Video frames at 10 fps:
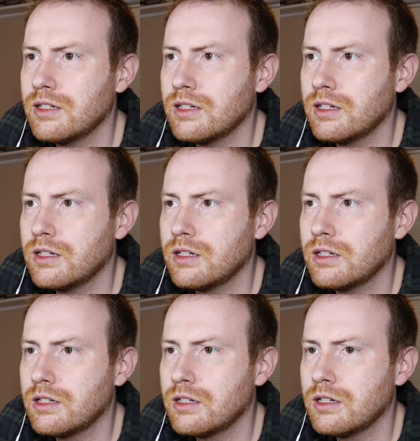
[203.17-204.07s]

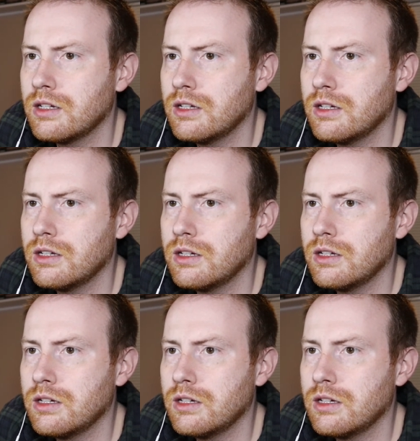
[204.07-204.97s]

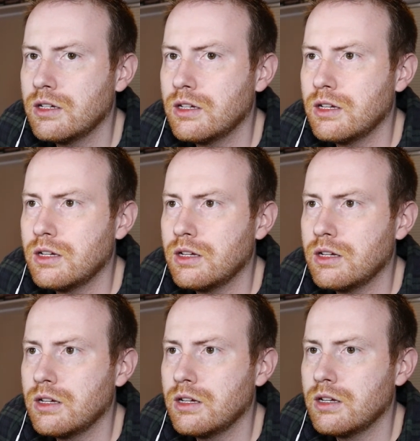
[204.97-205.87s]

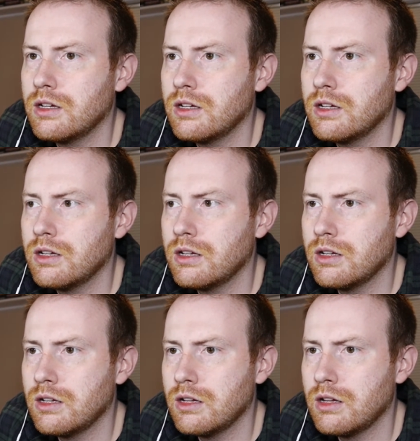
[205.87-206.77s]

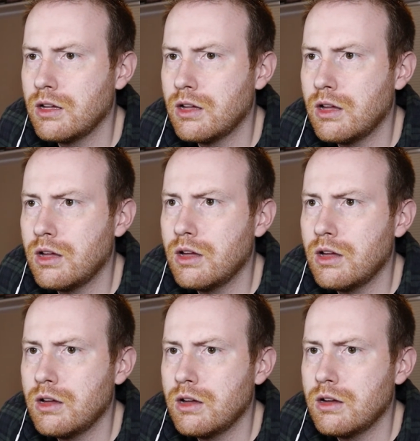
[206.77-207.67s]

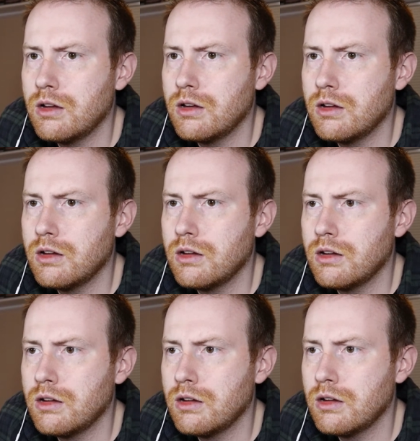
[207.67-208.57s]

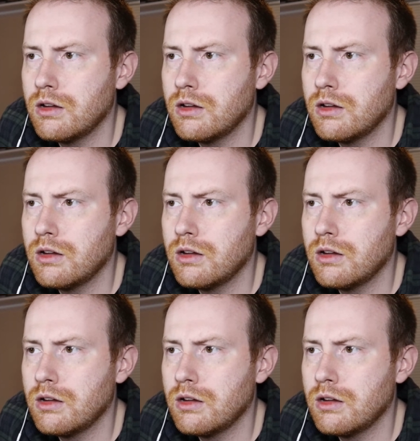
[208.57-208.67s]
[no speech]